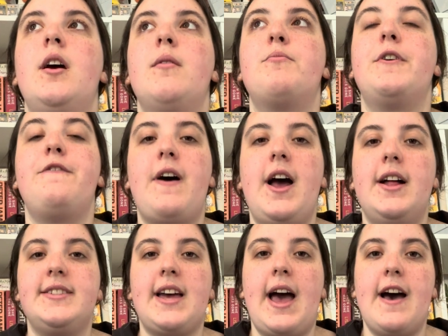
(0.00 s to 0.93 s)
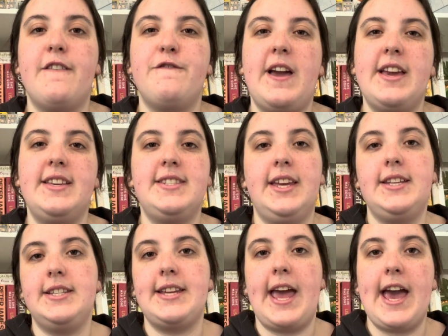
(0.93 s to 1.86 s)
prefer to have a
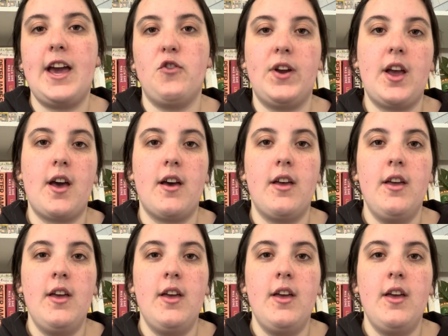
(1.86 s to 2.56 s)
seated area,